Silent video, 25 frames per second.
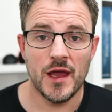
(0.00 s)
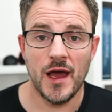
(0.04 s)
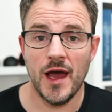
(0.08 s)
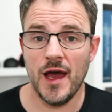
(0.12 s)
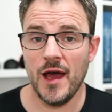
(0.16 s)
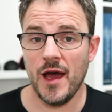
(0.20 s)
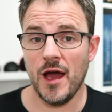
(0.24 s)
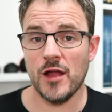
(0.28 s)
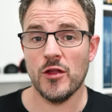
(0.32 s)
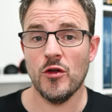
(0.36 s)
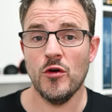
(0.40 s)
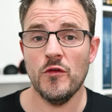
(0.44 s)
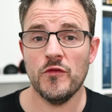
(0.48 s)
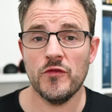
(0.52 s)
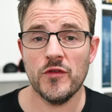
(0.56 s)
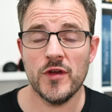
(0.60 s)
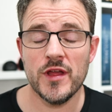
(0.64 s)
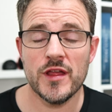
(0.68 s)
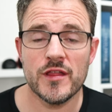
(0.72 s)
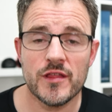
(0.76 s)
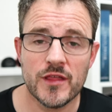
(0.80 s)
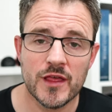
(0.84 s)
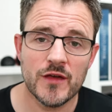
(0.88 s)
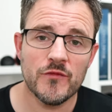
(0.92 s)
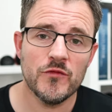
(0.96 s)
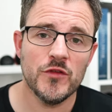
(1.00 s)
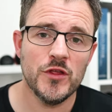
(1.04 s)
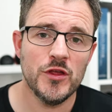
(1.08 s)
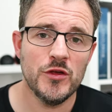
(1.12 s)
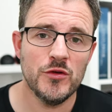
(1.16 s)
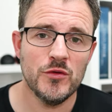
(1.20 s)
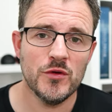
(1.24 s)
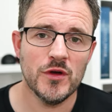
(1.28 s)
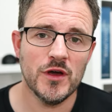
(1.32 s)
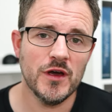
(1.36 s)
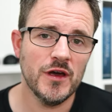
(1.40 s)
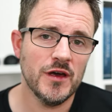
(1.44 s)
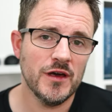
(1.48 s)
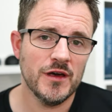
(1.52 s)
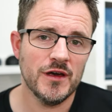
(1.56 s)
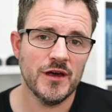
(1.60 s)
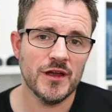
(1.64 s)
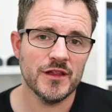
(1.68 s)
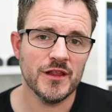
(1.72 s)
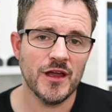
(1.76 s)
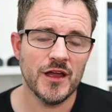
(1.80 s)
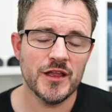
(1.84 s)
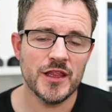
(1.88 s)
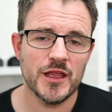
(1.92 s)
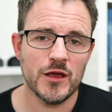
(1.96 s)
And hopefully it's given you
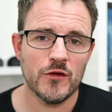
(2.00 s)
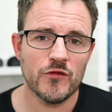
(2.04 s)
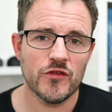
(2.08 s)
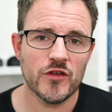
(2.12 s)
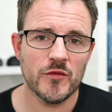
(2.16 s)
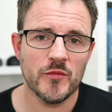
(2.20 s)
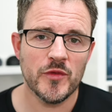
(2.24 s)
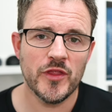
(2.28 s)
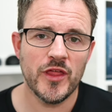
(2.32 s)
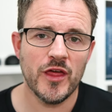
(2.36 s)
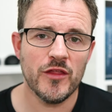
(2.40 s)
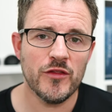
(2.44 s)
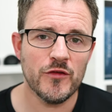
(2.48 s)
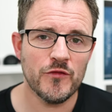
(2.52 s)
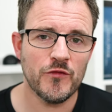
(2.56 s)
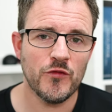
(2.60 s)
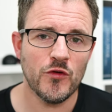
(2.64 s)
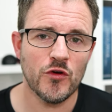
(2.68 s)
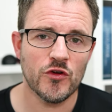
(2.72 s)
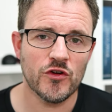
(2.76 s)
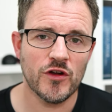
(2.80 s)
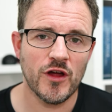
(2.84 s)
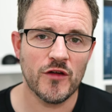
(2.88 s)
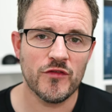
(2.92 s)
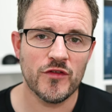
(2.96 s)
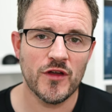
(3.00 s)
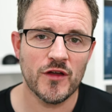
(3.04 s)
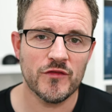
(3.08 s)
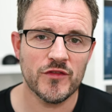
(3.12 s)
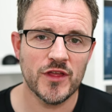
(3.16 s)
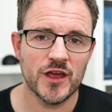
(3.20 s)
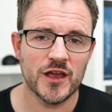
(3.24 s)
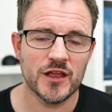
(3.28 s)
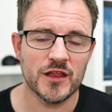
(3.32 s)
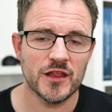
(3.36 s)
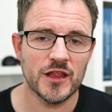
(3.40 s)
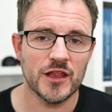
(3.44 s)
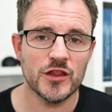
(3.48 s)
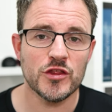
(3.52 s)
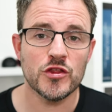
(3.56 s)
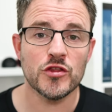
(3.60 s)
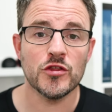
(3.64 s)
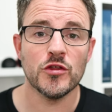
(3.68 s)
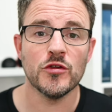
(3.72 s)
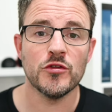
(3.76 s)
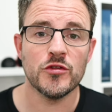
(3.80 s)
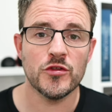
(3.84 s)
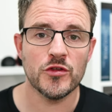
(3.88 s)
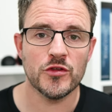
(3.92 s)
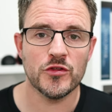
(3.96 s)
an idea of some of the other photographs that I've taken and
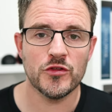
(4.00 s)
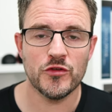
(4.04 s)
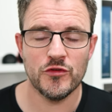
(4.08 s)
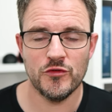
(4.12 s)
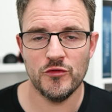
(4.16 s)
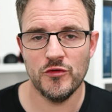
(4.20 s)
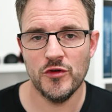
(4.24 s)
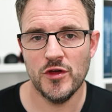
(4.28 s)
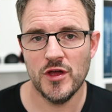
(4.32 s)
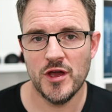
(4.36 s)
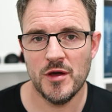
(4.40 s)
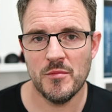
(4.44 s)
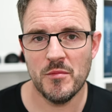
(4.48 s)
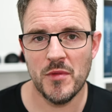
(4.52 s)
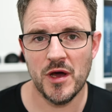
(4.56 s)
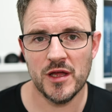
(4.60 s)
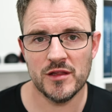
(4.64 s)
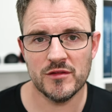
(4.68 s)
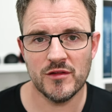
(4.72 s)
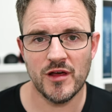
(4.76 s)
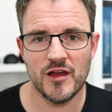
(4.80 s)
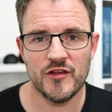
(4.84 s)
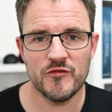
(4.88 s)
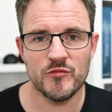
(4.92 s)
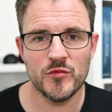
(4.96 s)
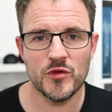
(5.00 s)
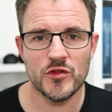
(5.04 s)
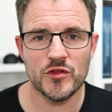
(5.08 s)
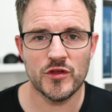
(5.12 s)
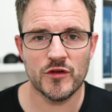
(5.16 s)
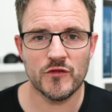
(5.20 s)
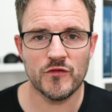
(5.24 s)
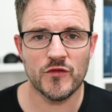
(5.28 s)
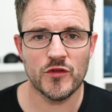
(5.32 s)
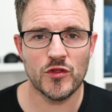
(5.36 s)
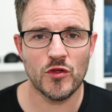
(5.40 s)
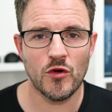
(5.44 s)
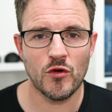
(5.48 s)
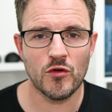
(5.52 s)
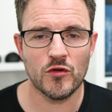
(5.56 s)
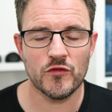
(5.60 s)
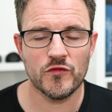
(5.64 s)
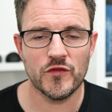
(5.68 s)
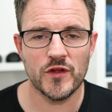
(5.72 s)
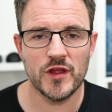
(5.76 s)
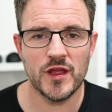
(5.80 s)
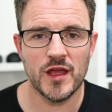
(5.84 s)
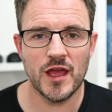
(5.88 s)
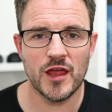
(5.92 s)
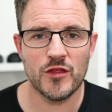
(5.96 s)
introduced you to my live music
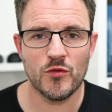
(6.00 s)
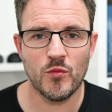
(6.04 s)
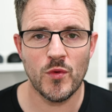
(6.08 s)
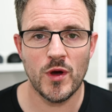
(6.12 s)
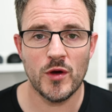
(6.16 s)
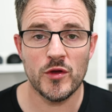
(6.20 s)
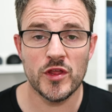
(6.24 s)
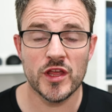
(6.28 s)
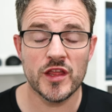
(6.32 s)
photography as well.